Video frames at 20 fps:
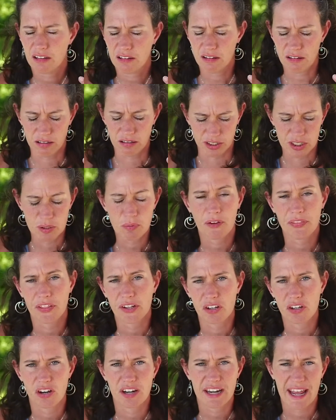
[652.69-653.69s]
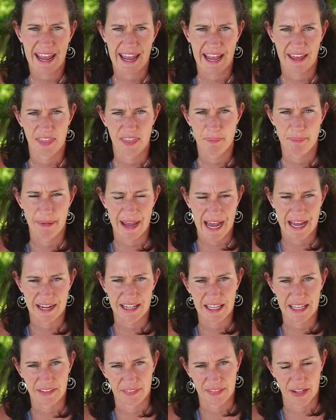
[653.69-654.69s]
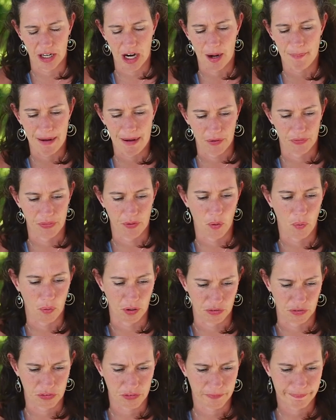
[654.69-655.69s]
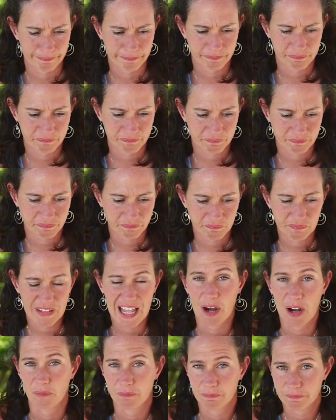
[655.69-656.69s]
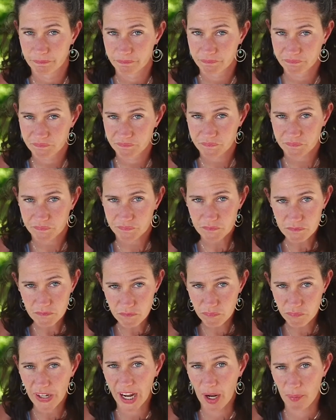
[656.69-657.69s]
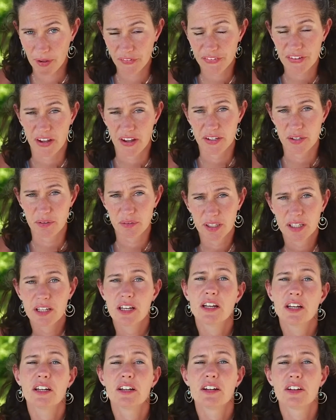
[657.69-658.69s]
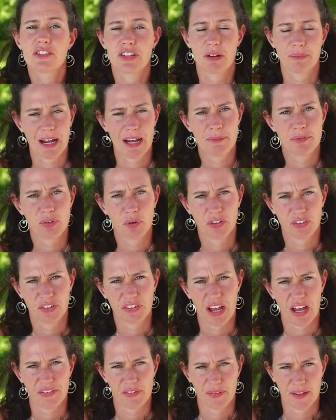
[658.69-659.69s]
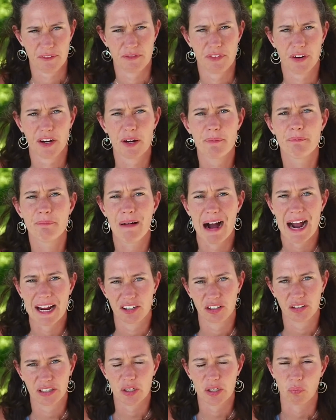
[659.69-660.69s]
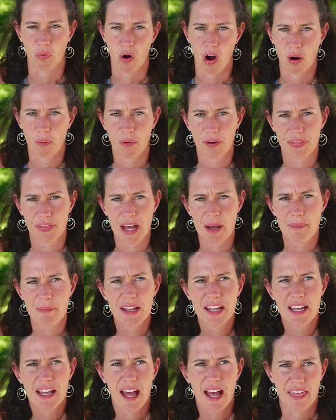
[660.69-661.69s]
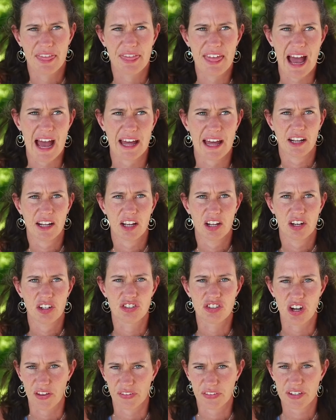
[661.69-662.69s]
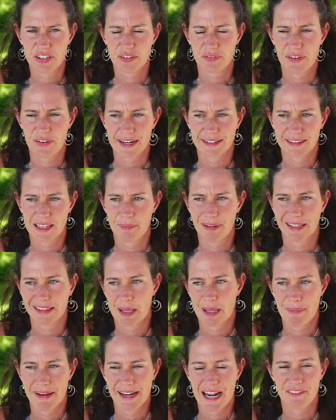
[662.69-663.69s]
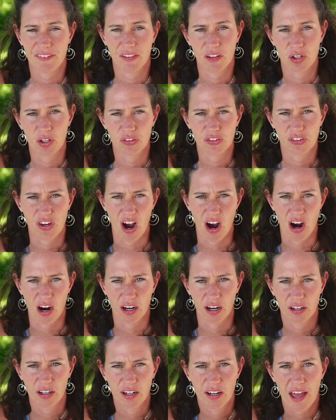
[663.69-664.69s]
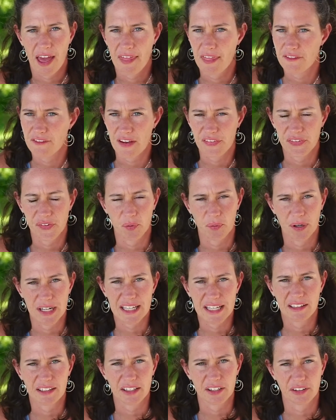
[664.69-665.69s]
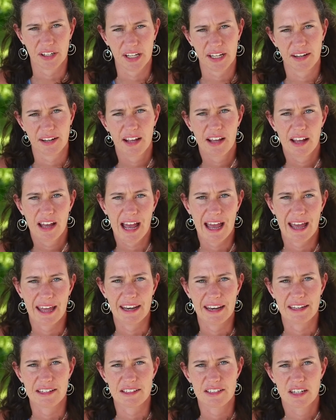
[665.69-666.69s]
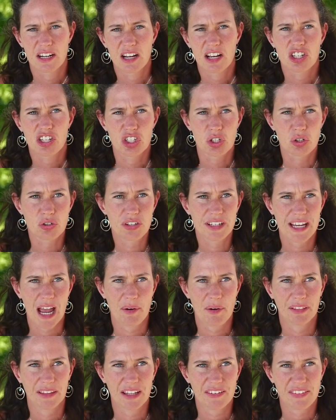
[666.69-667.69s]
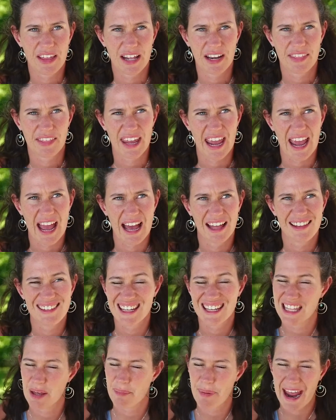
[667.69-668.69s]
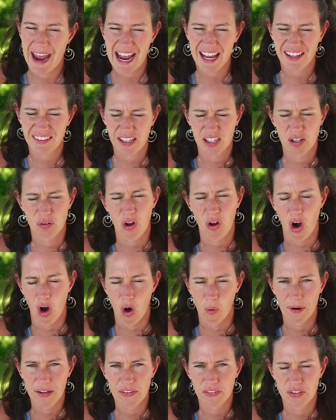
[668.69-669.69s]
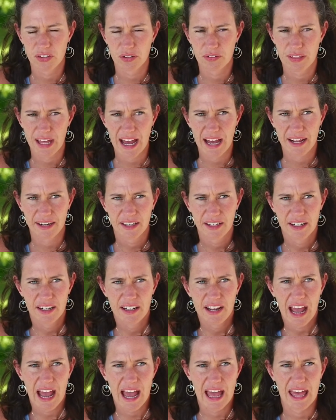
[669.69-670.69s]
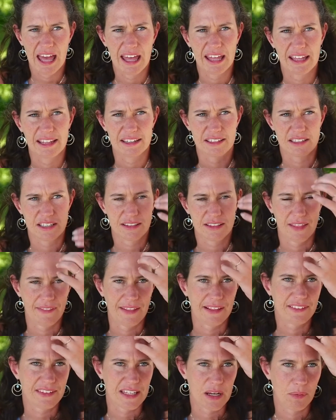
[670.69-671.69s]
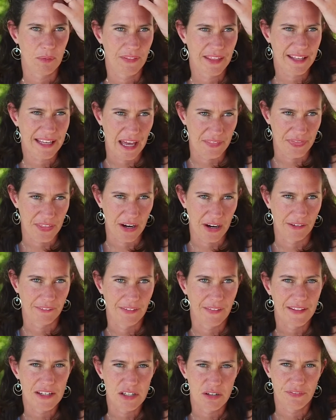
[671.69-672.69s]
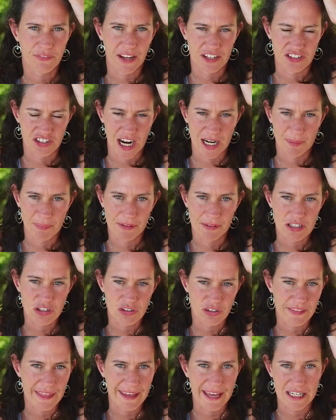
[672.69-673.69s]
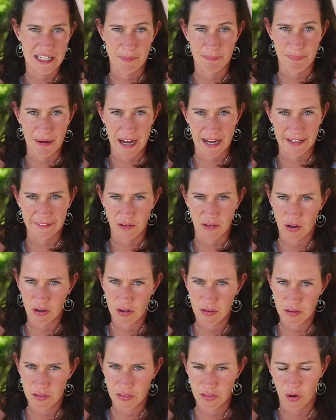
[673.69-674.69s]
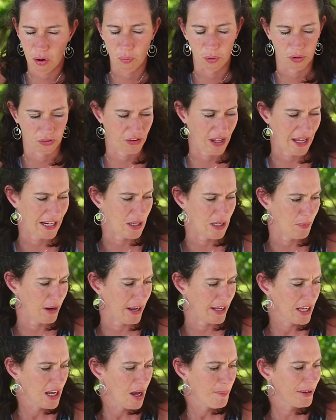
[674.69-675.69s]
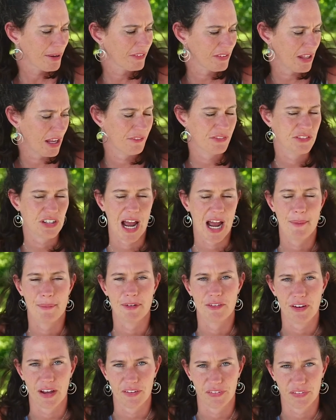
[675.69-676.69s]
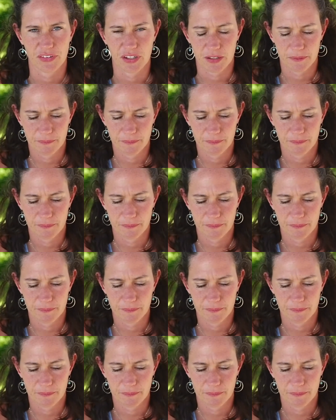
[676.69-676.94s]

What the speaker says: you want the good and the bad in there about the horse. Now, I will tell you, sometimes horses have something very minorly wrong with them that doesn't affect them, like they may have a little scar and the vet's already cleared it. And usually I would list that in the ads. In the past, I don't always do that. And then they see it when they get there and then they do a vet check, but usually they end up buying the horse anyway because they have time invested.